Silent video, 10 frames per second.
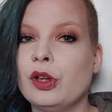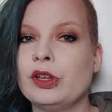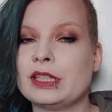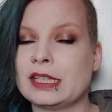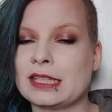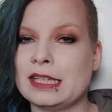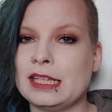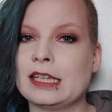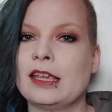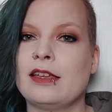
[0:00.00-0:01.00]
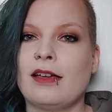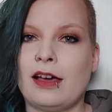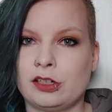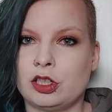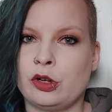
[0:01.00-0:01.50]
16
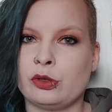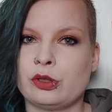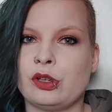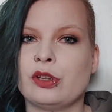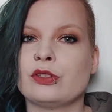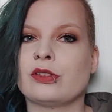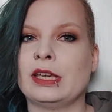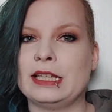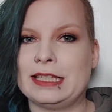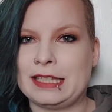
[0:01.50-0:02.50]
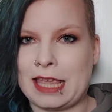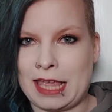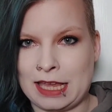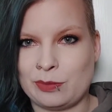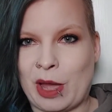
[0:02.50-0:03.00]
eyeshadows. So I need
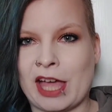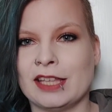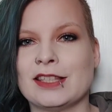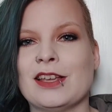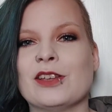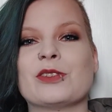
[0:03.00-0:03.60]
8 pans,